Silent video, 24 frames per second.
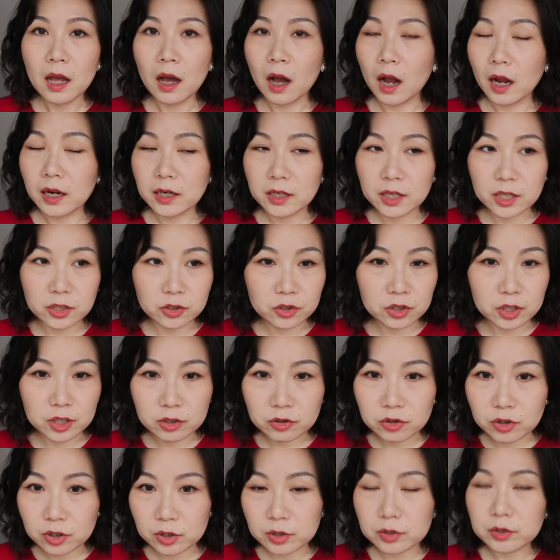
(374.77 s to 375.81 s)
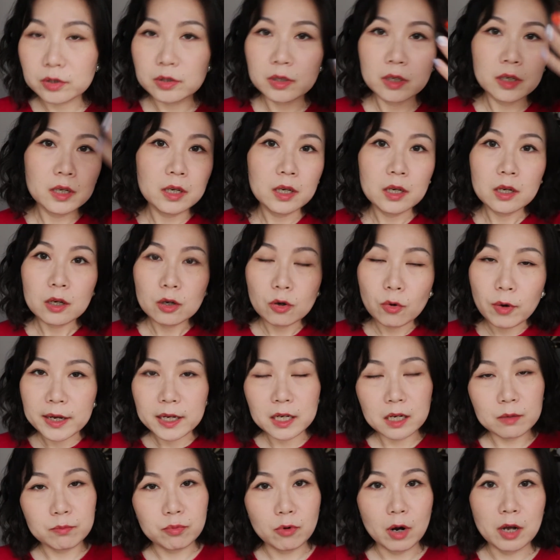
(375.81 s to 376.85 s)
I literally just
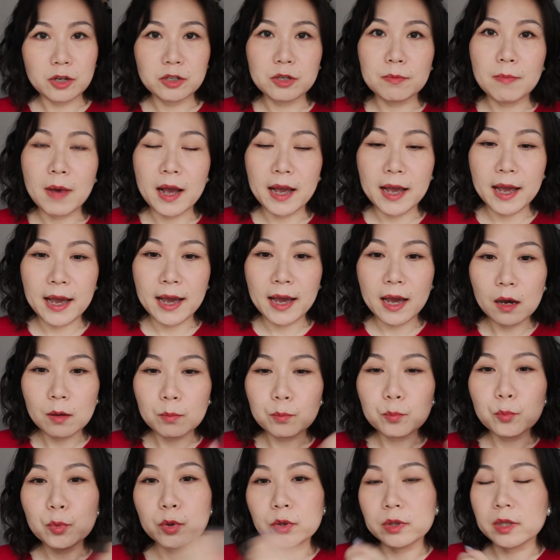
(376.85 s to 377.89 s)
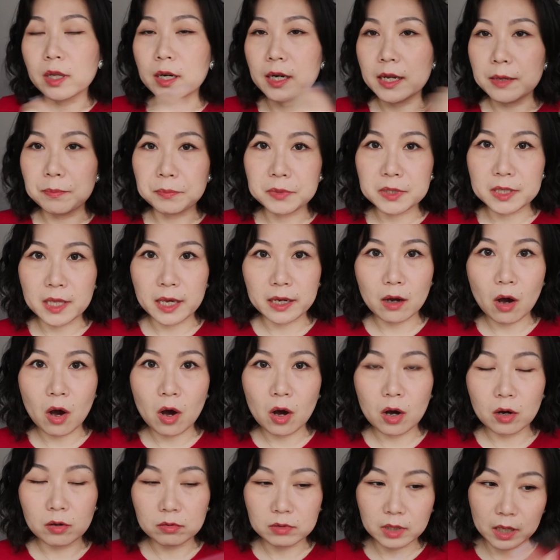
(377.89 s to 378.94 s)
quickly brushed my hair, put the lipstick
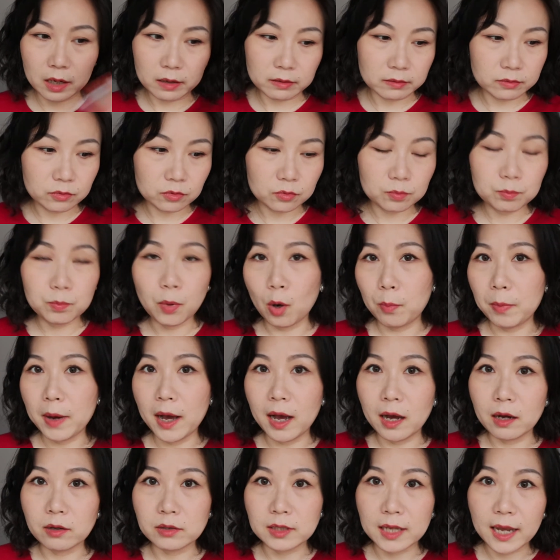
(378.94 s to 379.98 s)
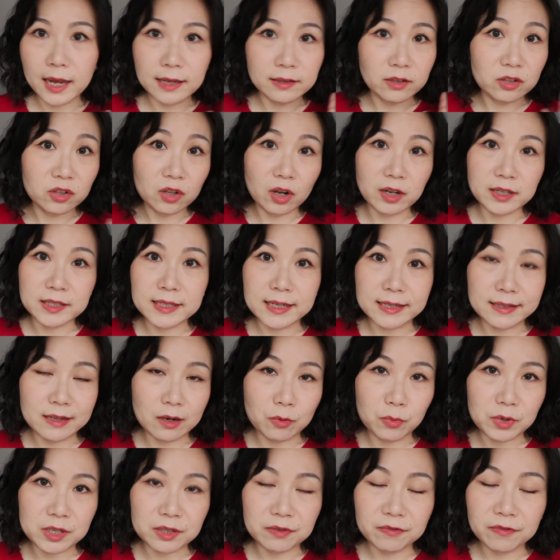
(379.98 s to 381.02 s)
on, then pop out, had a nice
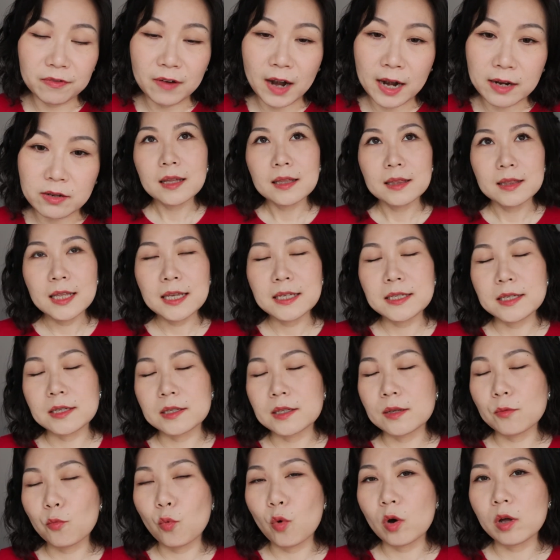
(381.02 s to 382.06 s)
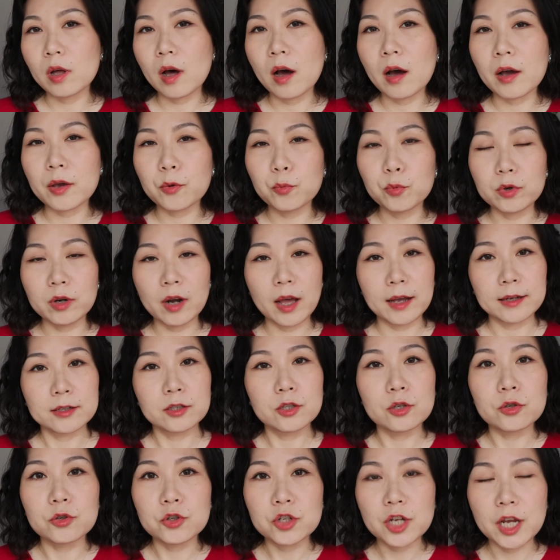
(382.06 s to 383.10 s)
dinner with friends. This is what I would like
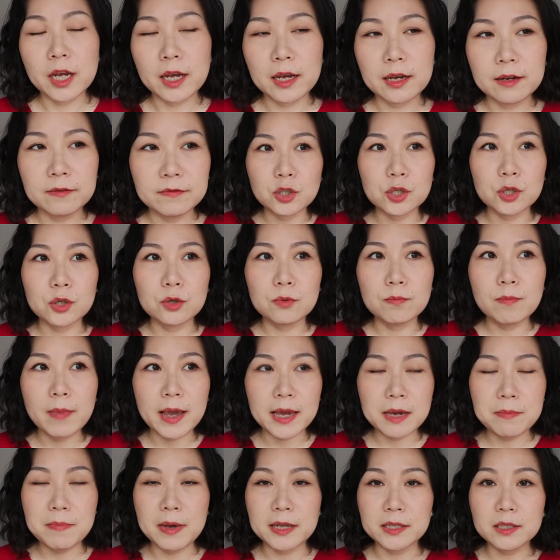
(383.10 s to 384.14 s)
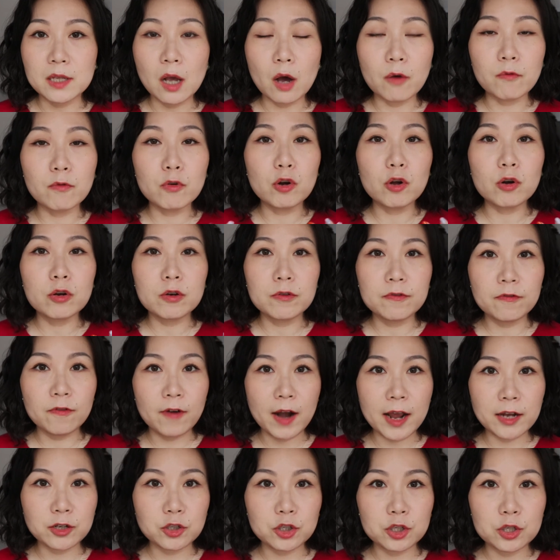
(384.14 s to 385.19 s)
to achieve to make myself look
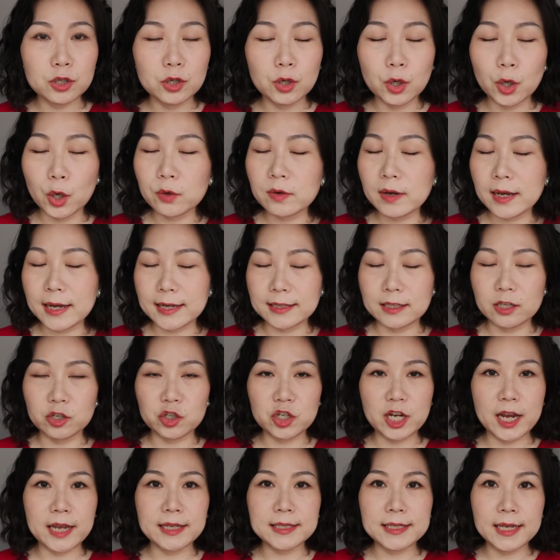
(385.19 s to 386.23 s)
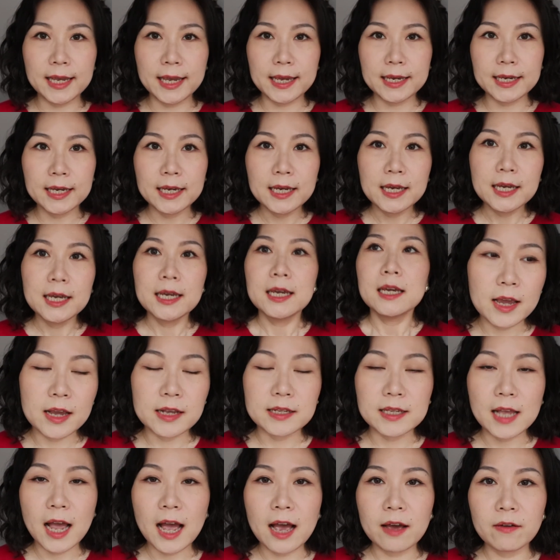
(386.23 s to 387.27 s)
fresh, look energetic,
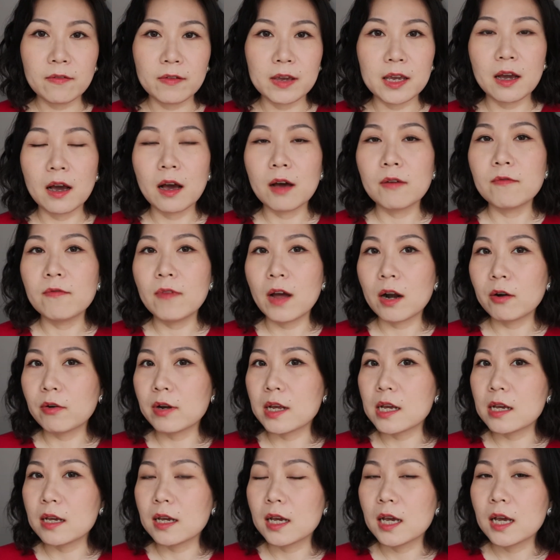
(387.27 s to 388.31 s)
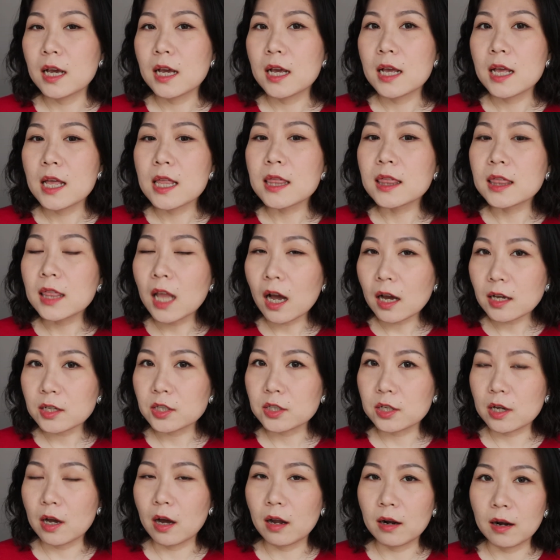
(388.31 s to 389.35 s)
is having a very
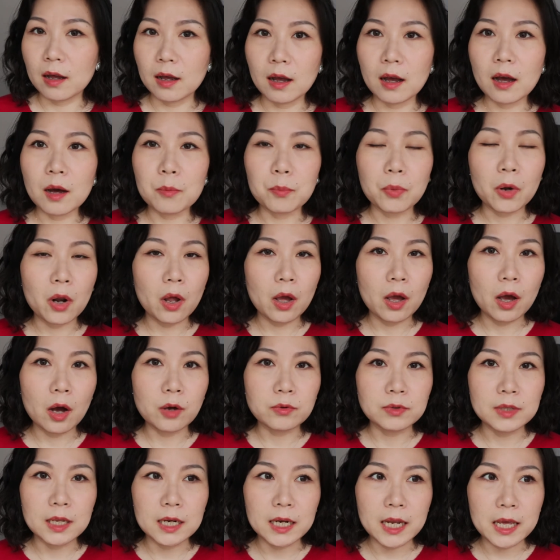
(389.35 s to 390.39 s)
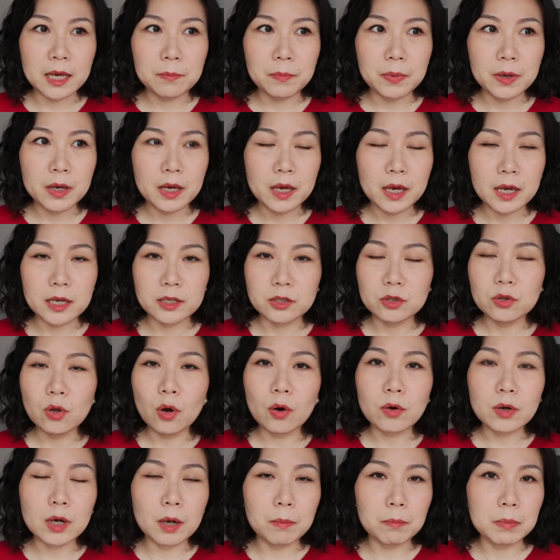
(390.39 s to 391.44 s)
nice color applied on the lip. It's
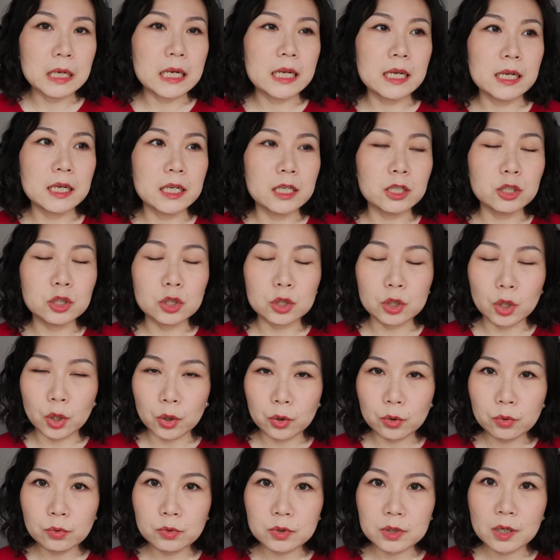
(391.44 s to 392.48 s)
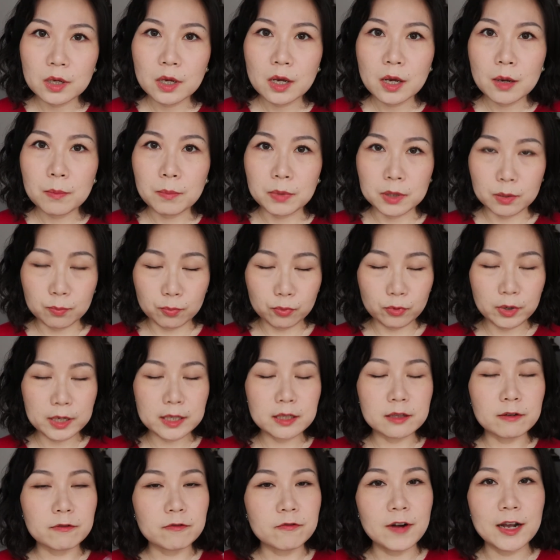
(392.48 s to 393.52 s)
not completely nude, but
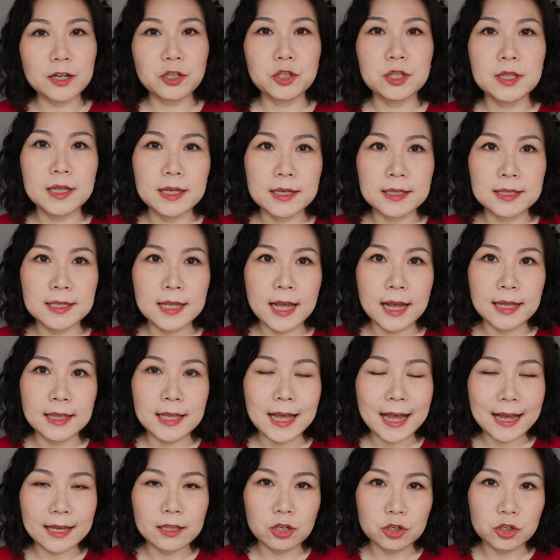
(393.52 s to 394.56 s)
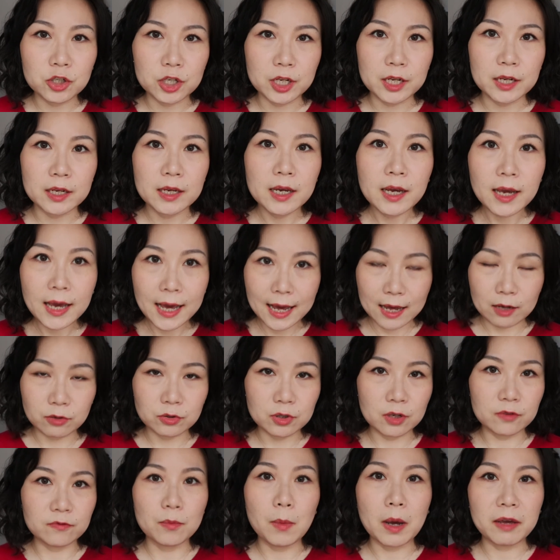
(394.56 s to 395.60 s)
bring the freshness and energy
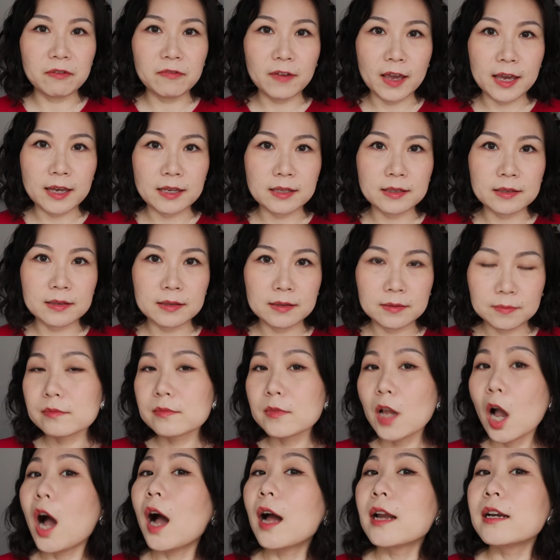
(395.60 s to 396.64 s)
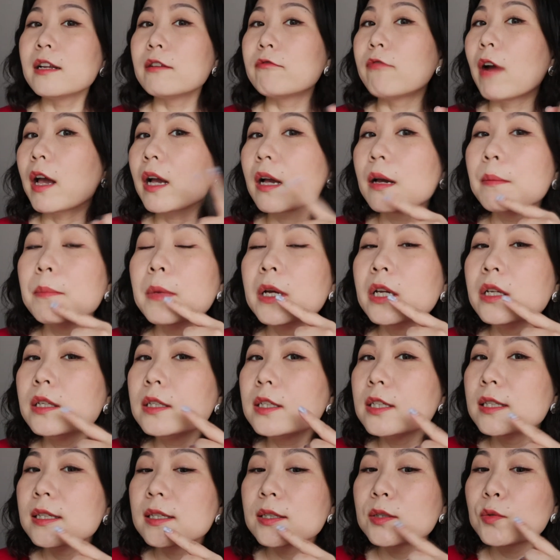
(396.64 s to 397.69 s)
out of my face. Highly recommend
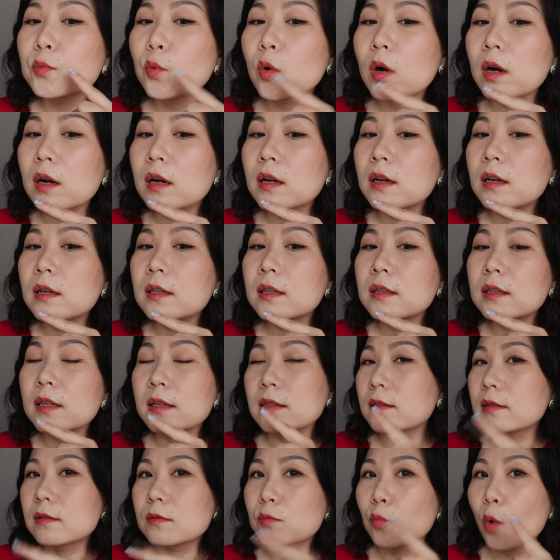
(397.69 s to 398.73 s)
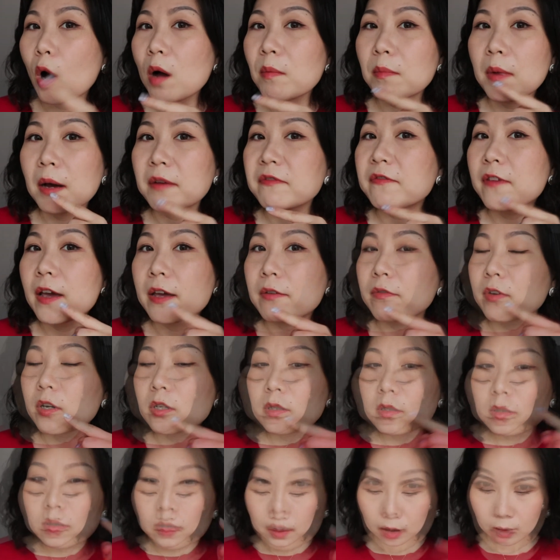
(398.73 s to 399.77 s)
this one. This is one of my favorites.
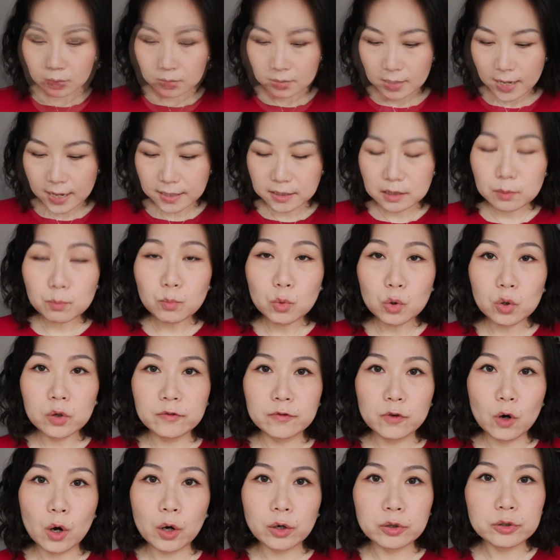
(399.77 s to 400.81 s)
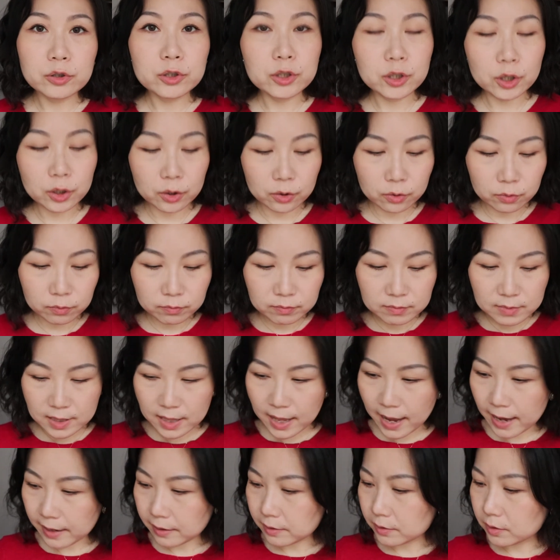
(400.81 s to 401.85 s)
Let's move on to
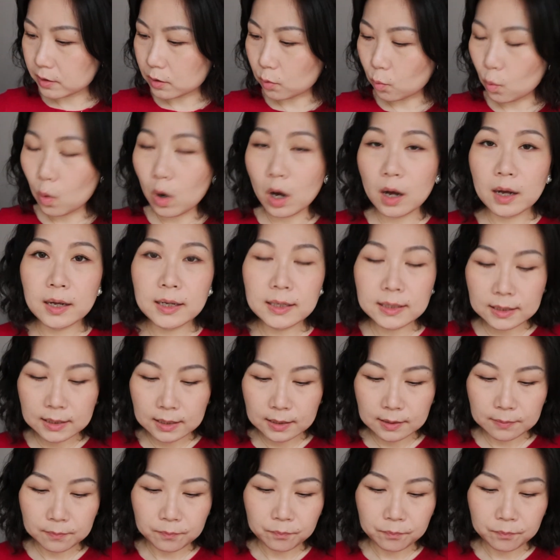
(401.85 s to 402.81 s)
next one.